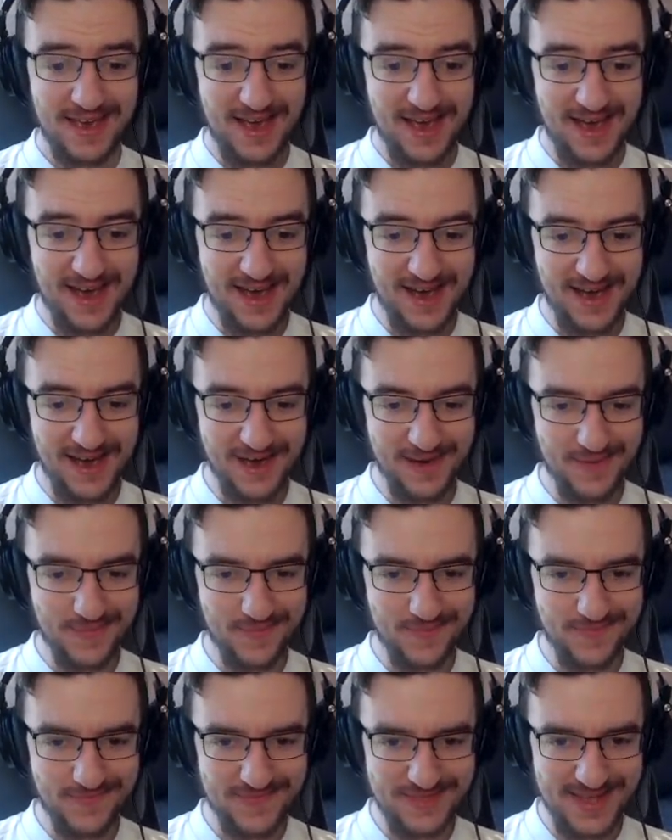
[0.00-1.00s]

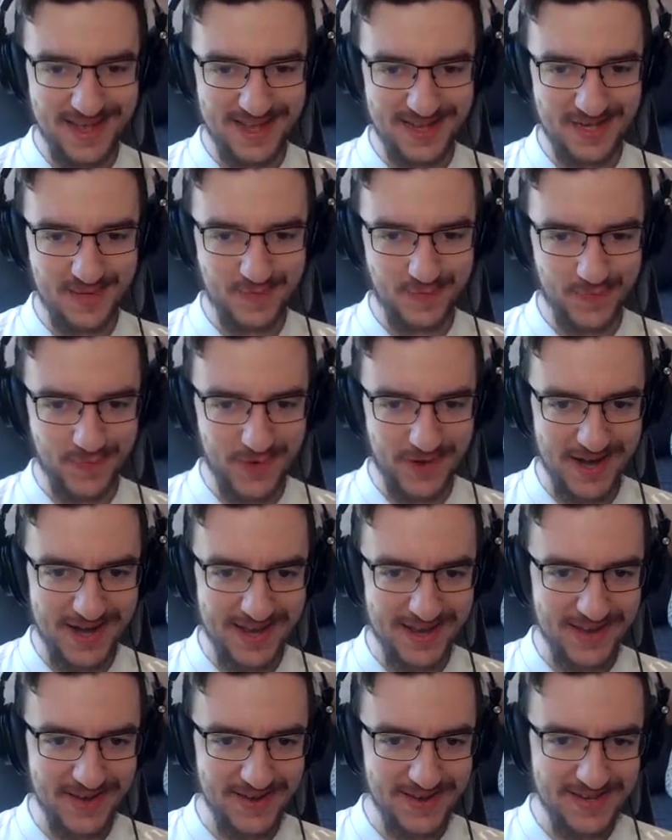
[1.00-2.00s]
Um, that's
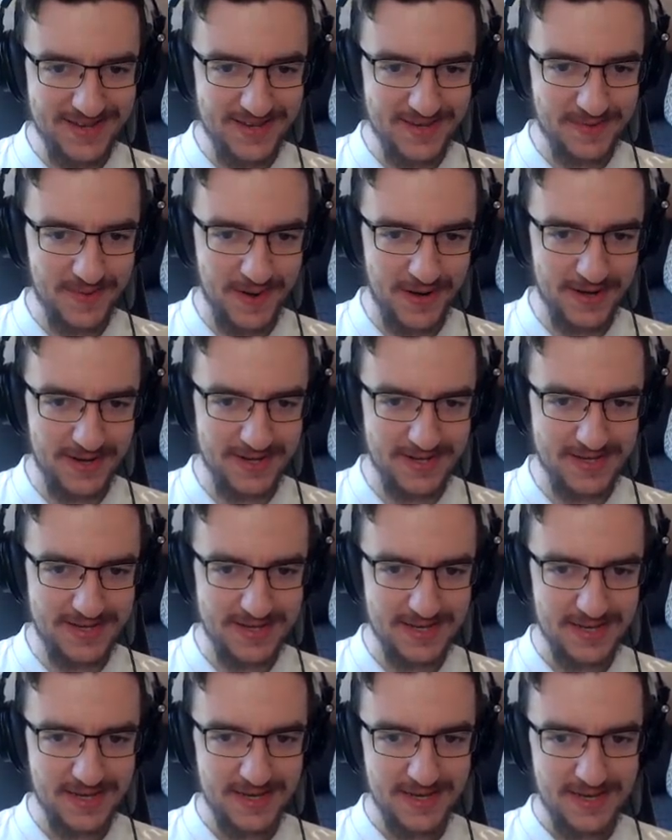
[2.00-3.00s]
pretty good, to be honest.